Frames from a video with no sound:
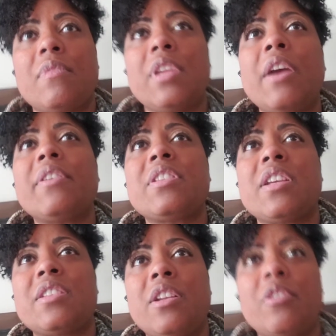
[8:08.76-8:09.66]
Garrett
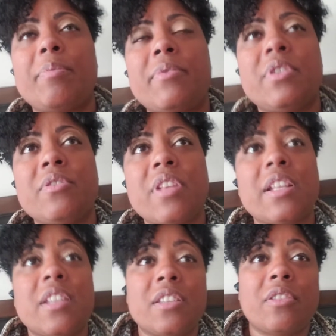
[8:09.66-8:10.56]
tested on a Tuesday.
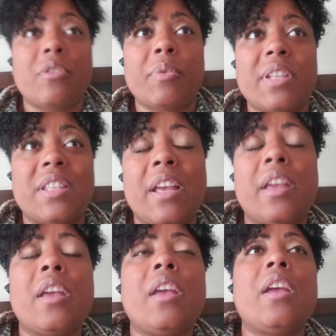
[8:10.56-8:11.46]
I tested on a Wednesday.